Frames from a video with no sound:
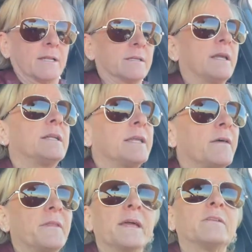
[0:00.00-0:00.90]
Cut
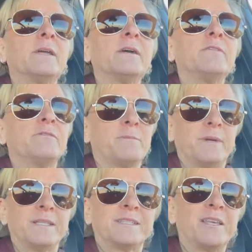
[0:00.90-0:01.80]
down that glare from
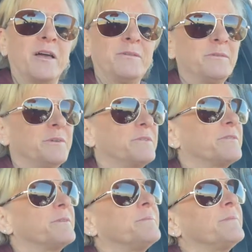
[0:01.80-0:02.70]
my sunroof.
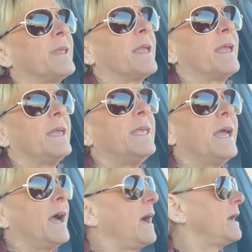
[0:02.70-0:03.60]

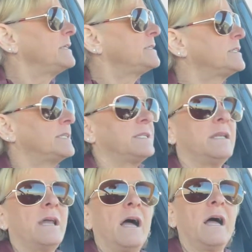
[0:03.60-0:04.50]
Yeah, I just did
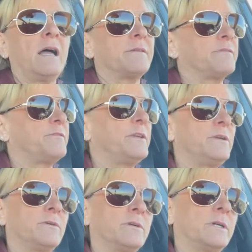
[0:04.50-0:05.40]
not
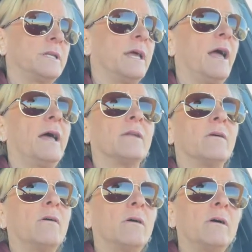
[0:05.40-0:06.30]
feel good at
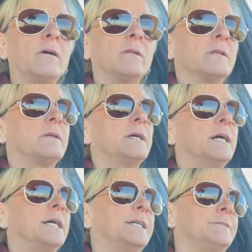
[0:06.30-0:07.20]
all.
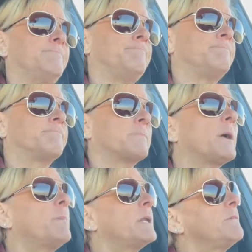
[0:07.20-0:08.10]

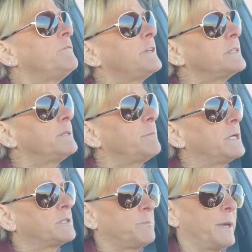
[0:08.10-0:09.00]
But I'm feeling
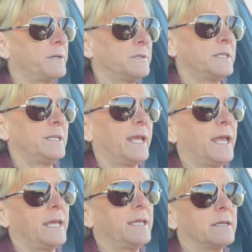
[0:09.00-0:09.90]
much better
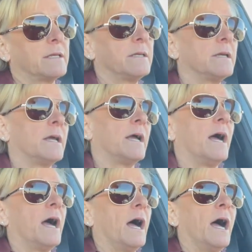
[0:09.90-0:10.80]
today.
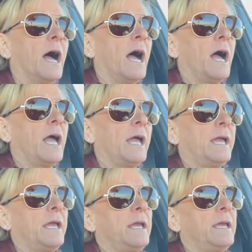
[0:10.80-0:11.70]

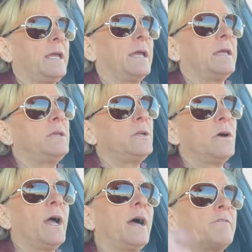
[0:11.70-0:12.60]
I
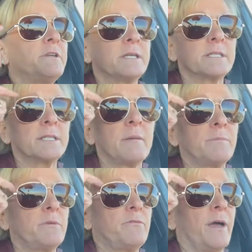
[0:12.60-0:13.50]
have to
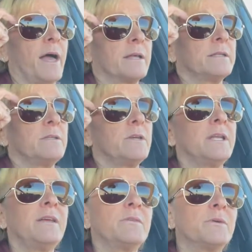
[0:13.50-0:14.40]
accept the fact that you can
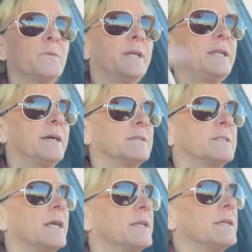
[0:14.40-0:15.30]
hear the wind outside.